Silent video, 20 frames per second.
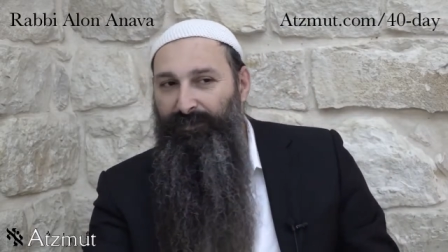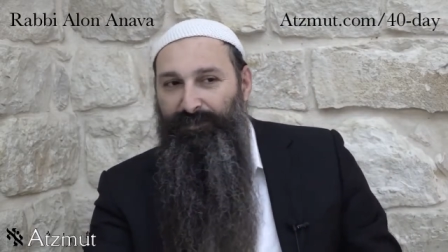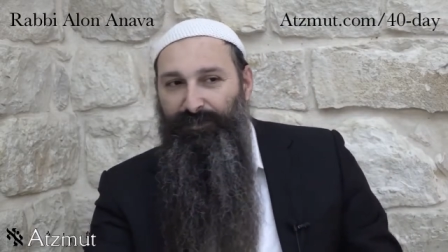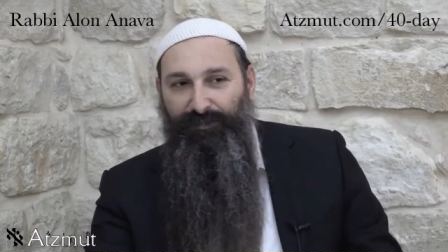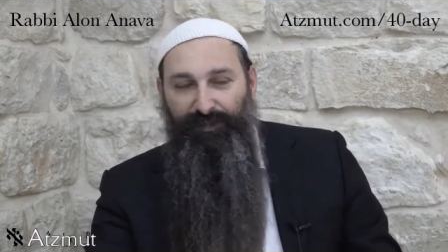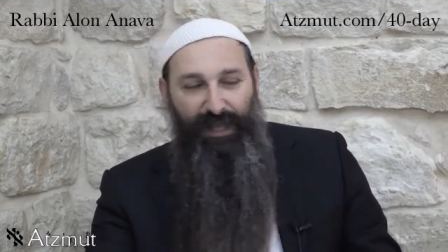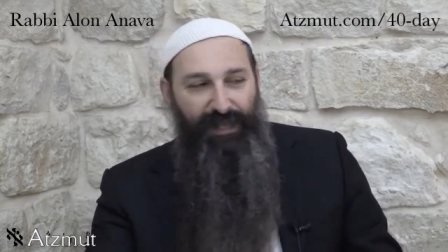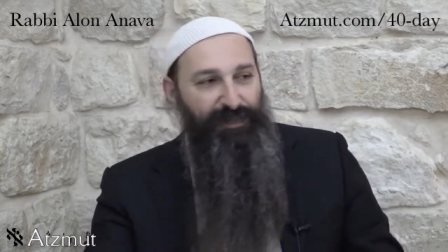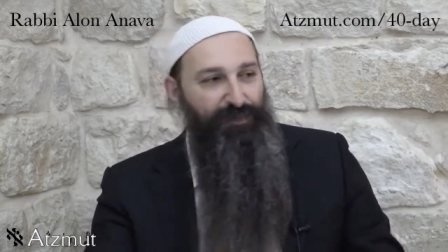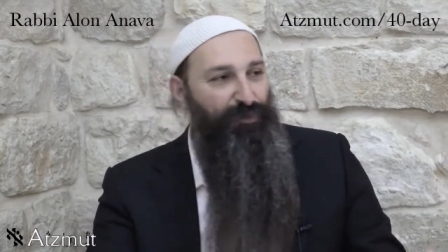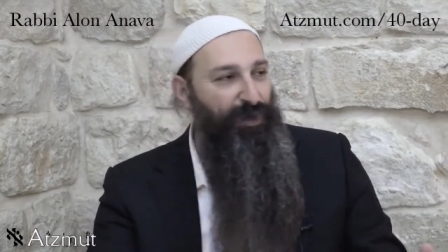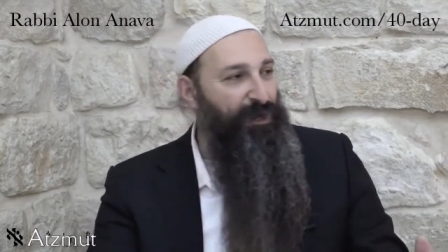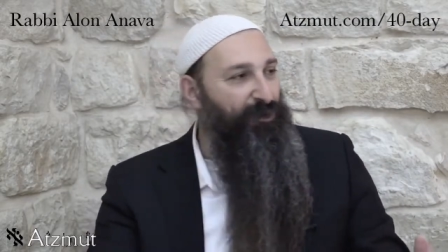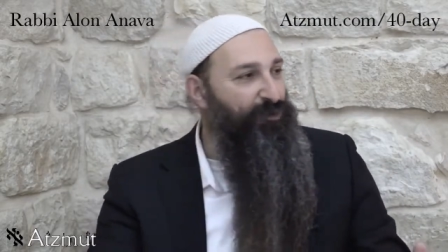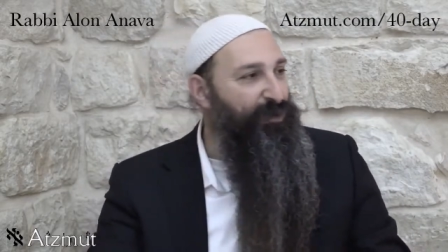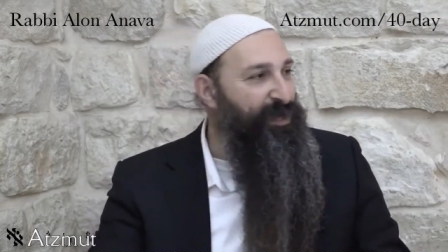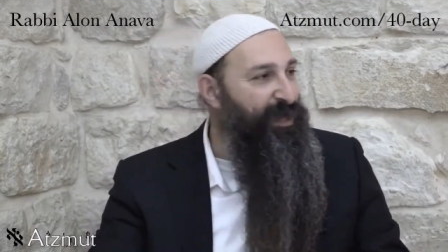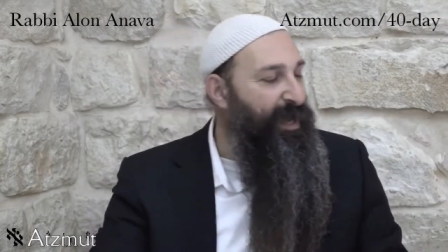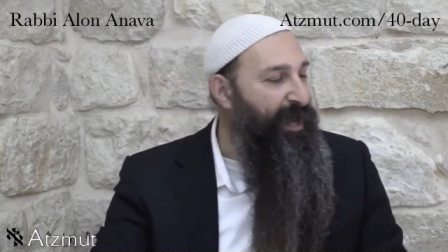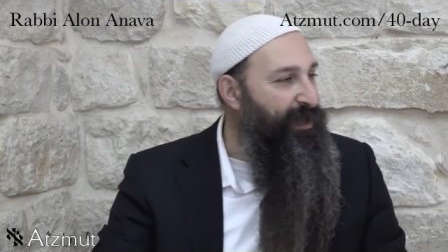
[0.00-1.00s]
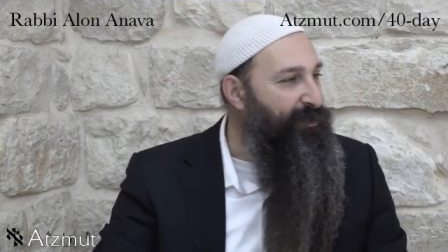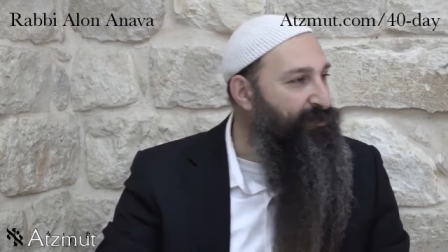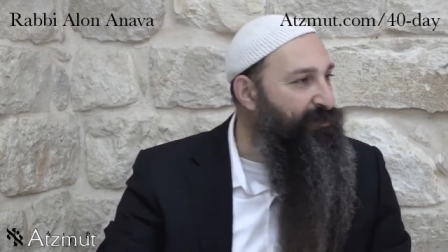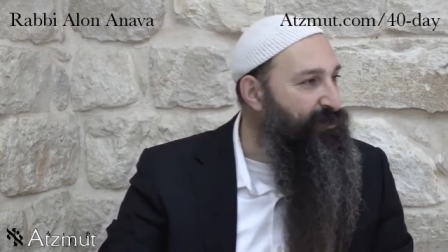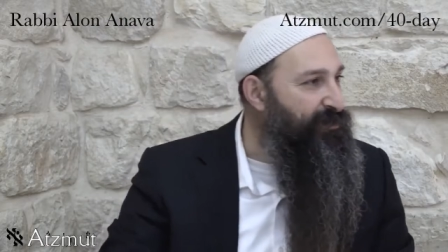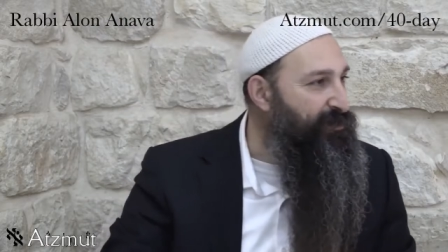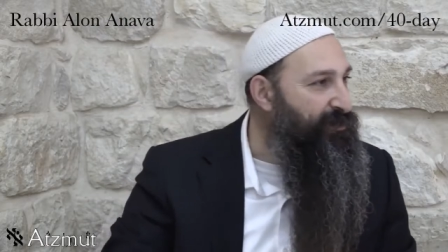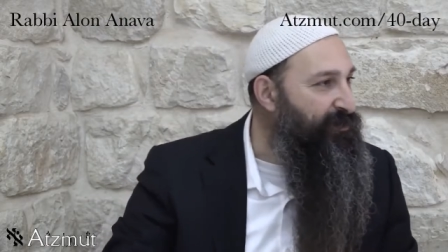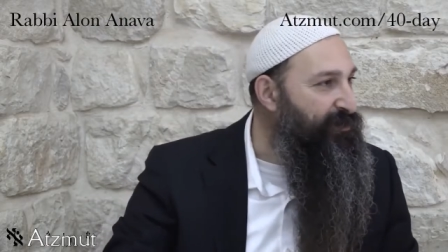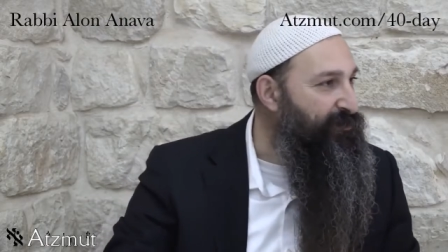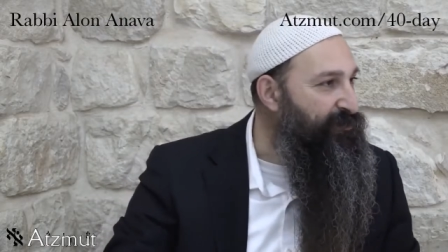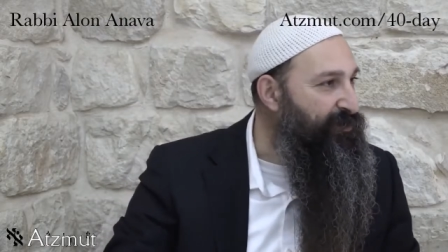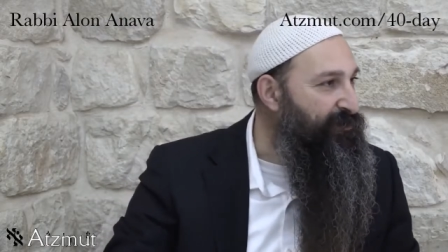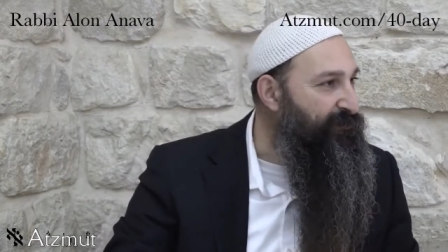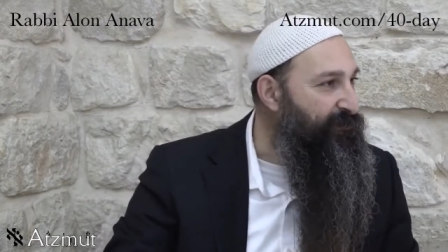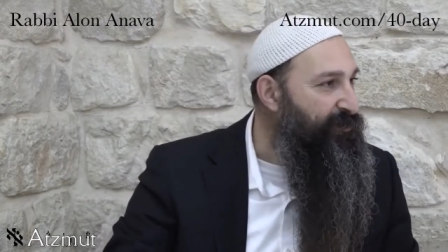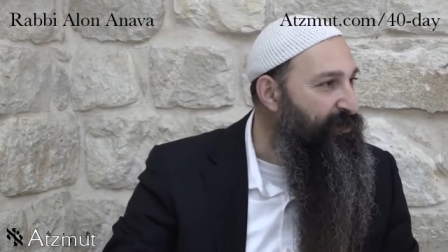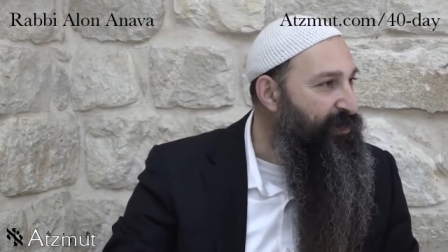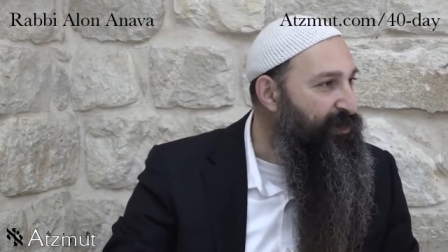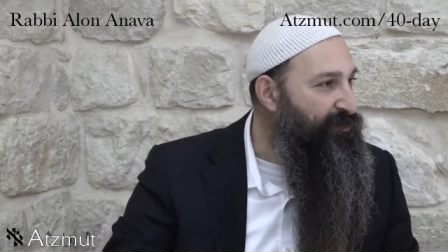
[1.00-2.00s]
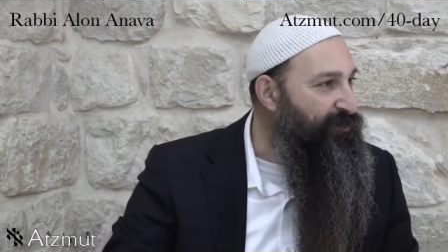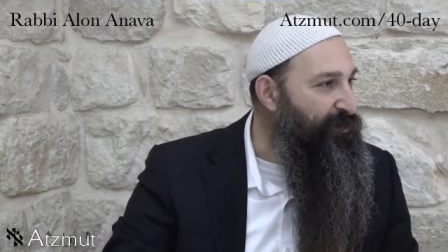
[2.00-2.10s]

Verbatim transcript: So that's why we had the, the,